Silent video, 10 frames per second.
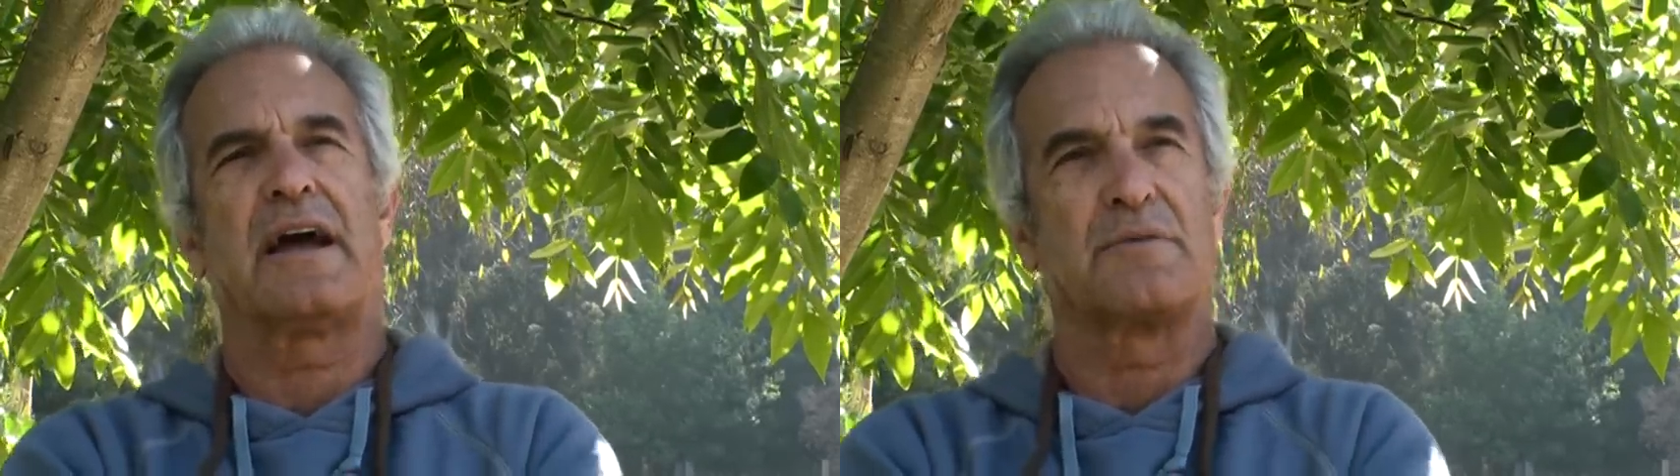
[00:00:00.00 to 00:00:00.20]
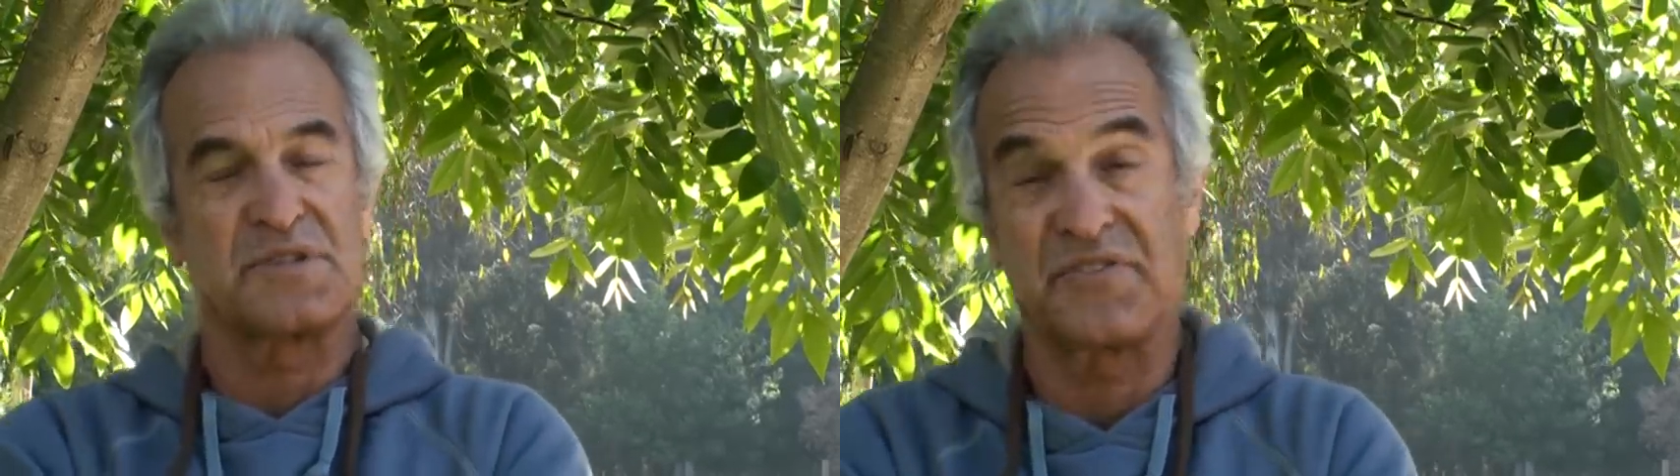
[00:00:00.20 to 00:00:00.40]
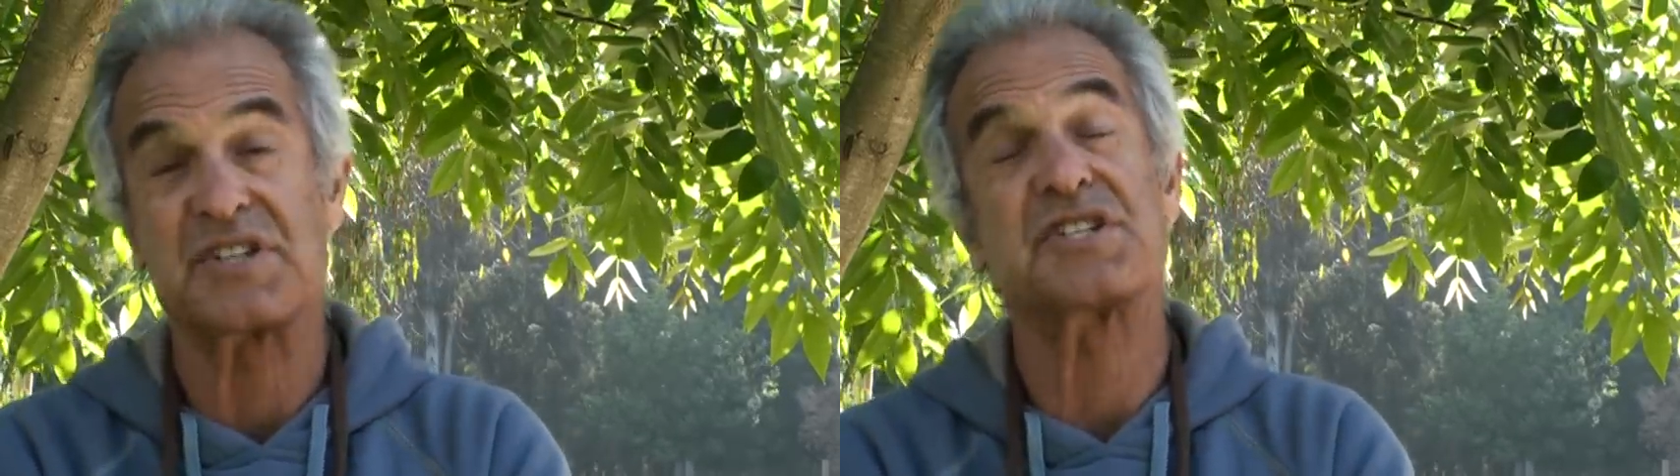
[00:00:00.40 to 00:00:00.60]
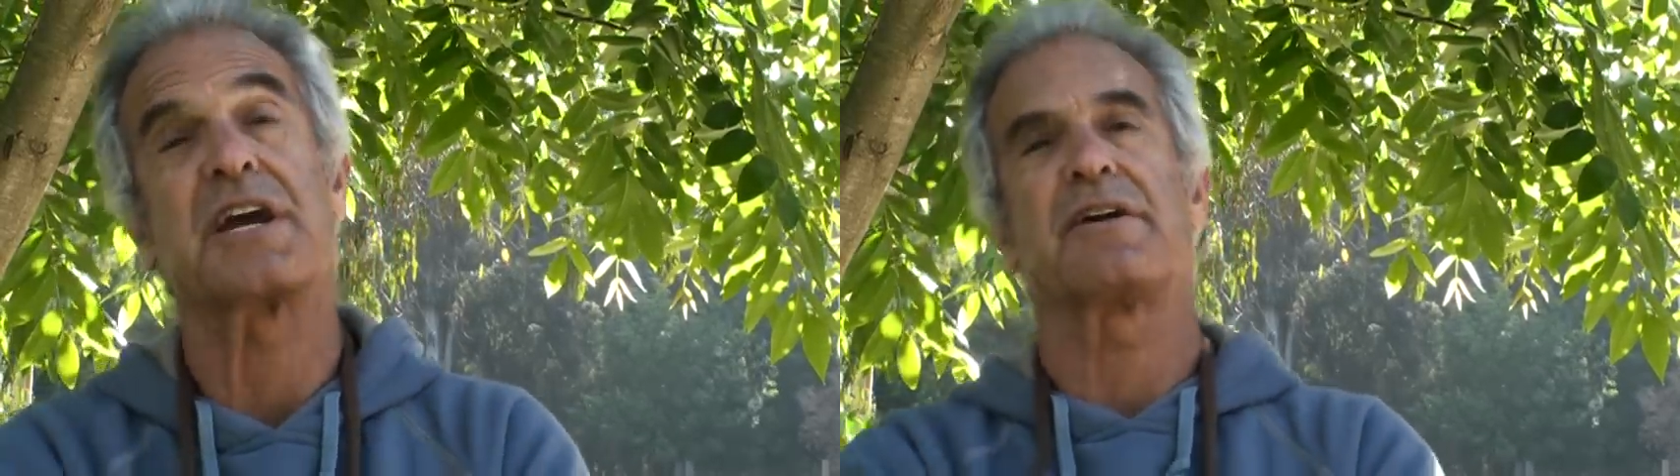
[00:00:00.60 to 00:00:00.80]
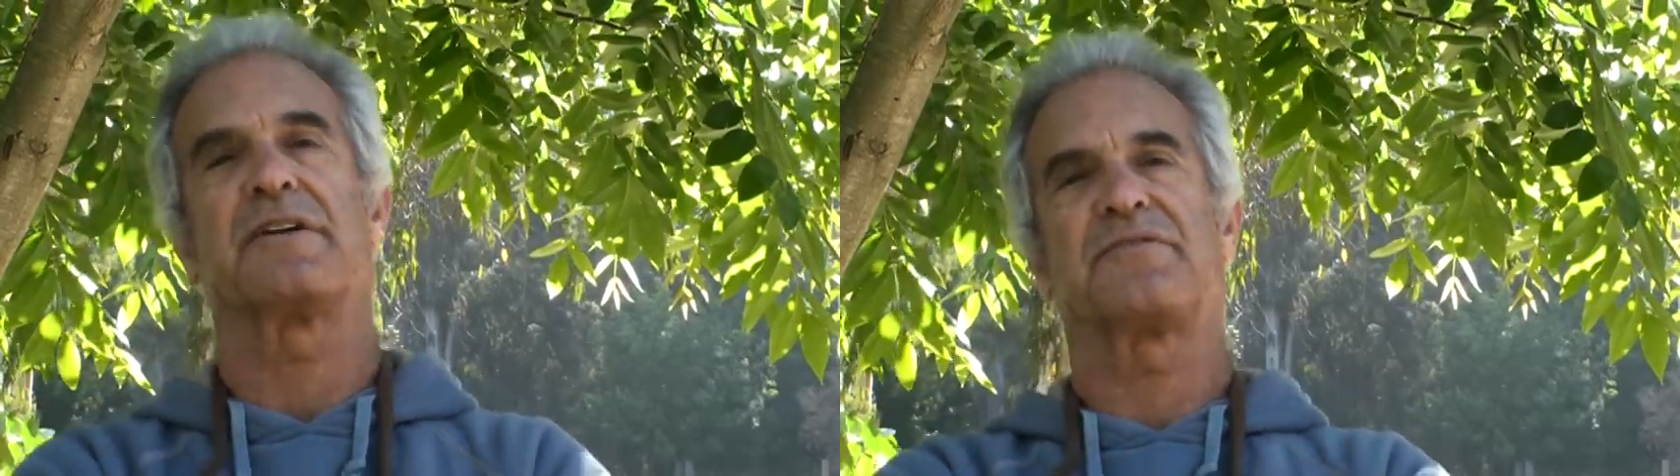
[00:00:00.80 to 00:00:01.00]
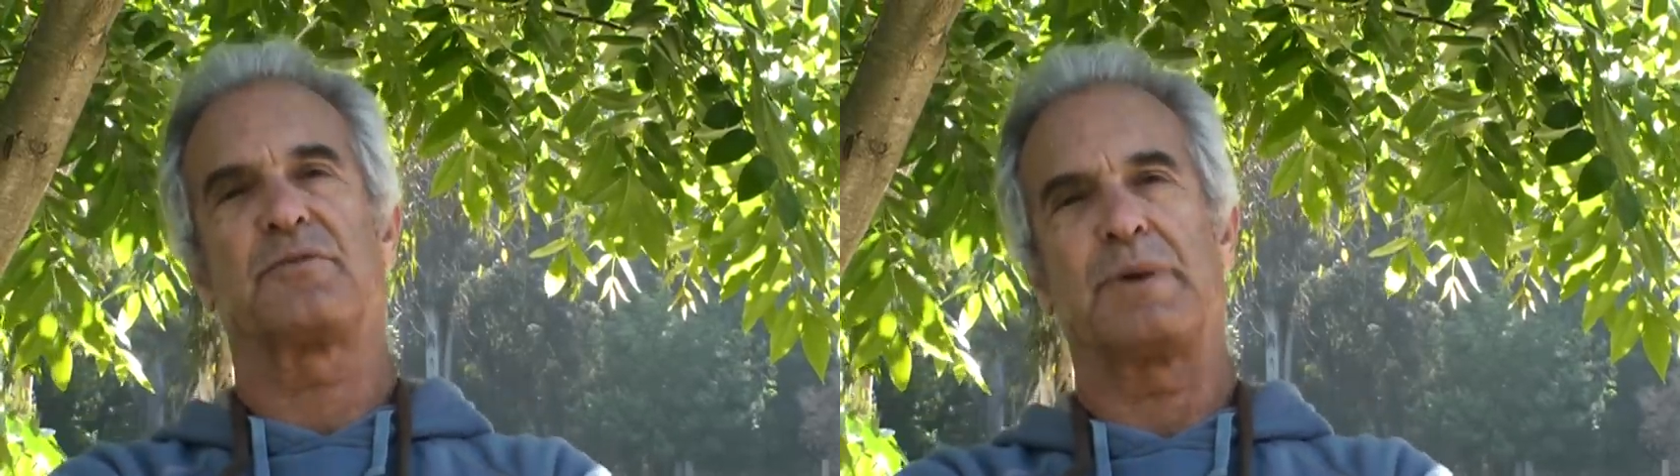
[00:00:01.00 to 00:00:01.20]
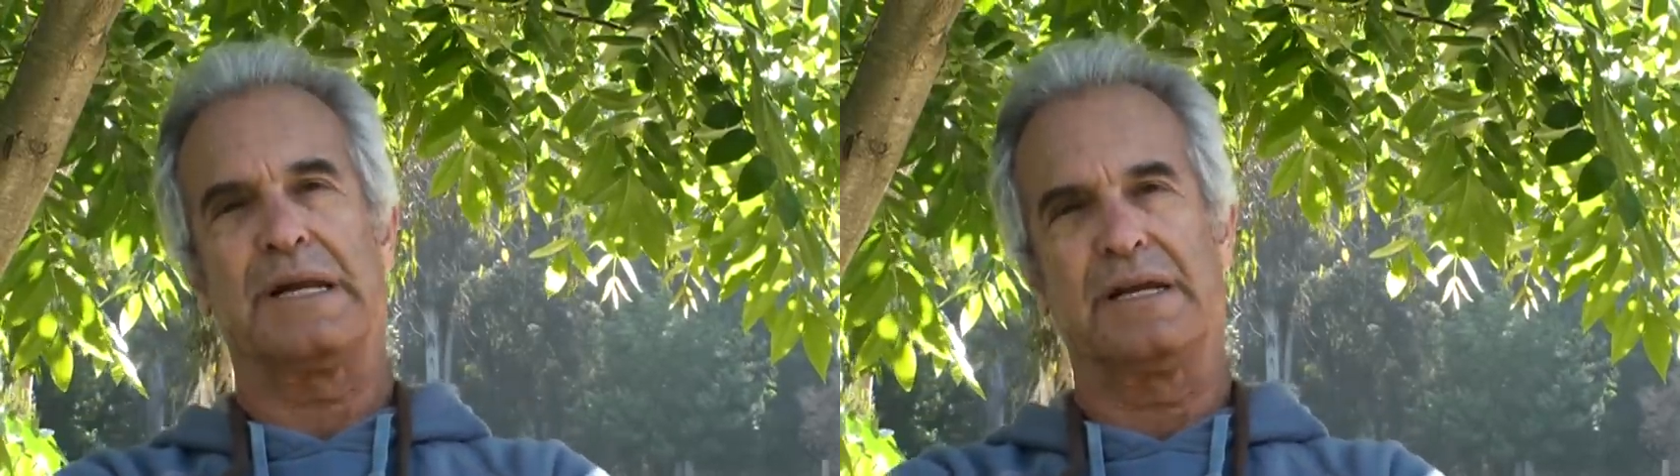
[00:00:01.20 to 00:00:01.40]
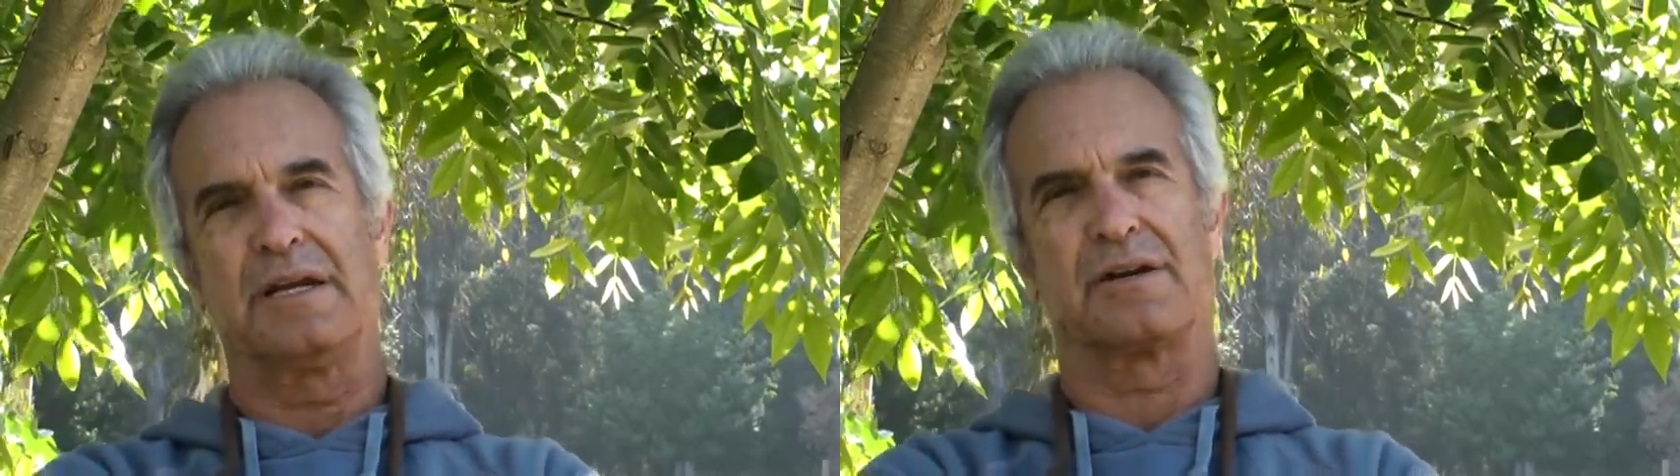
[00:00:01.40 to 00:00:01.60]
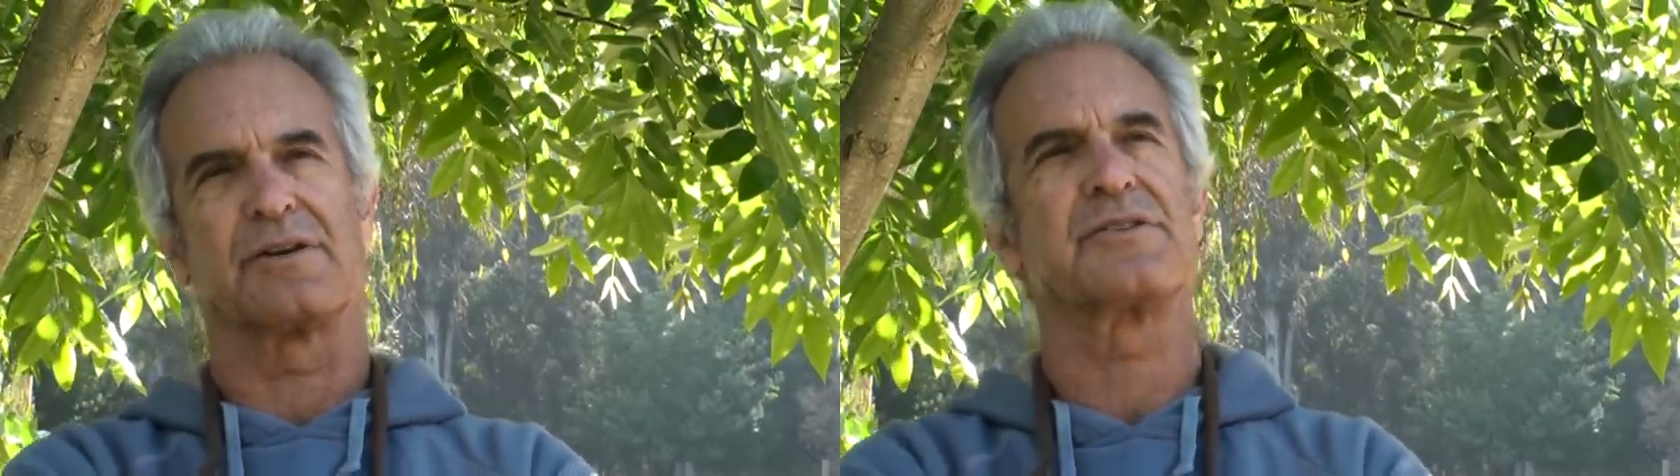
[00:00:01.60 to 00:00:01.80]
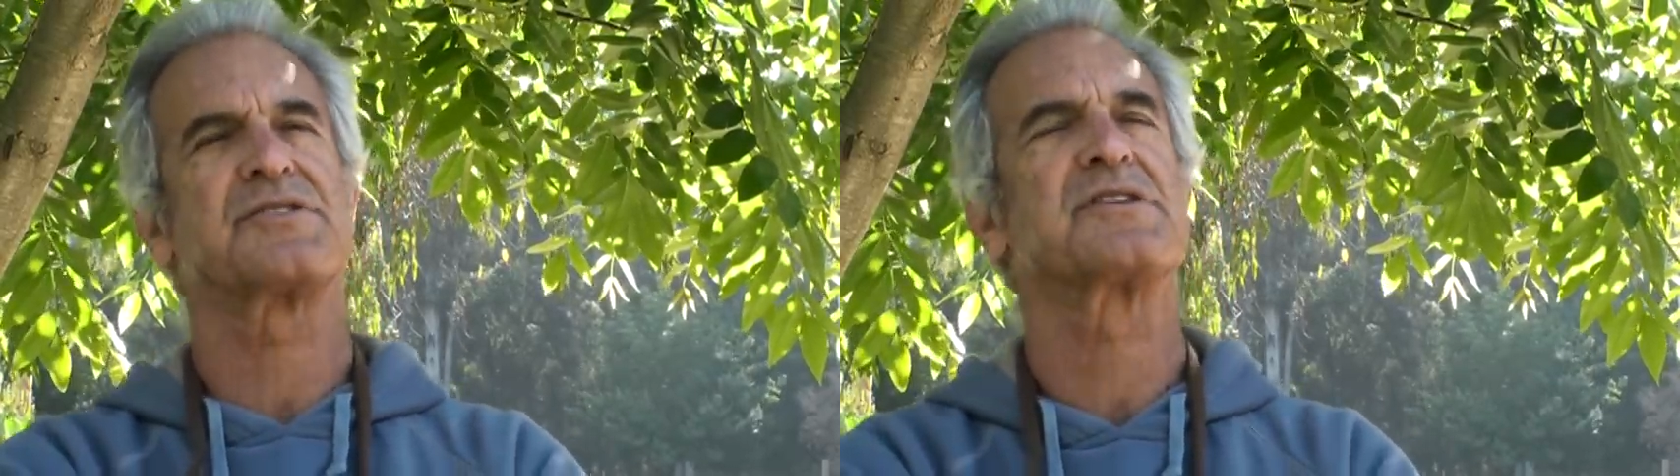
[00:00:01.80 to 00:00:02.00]
I was a vegetarian for many
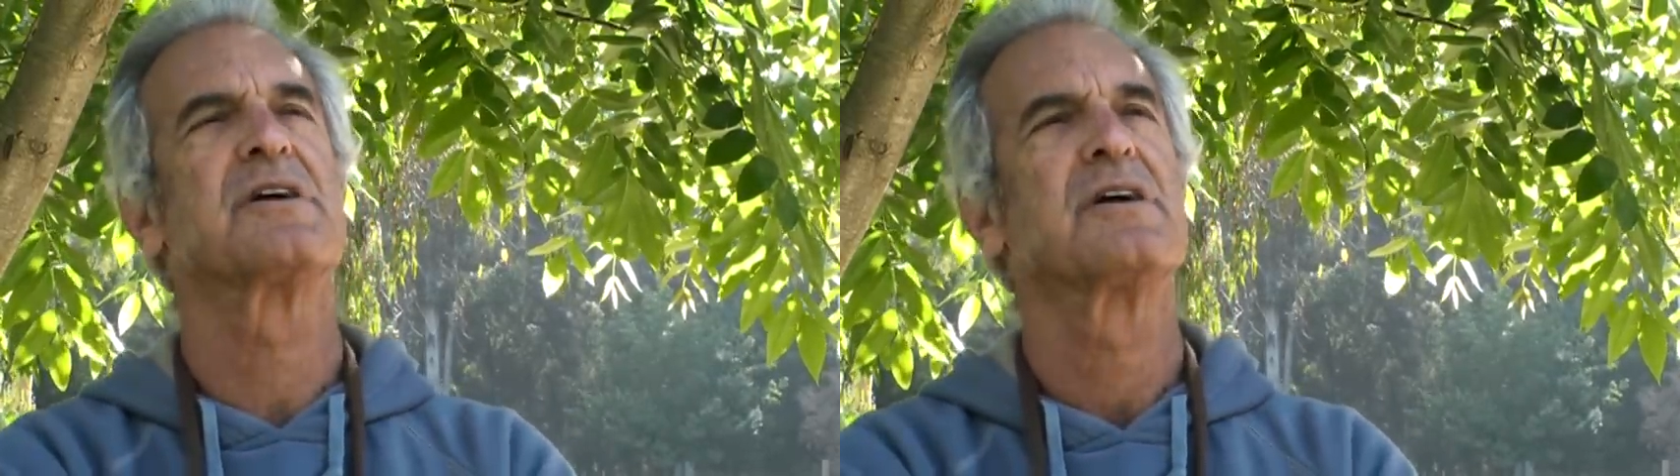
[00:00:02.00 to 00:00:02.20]
years.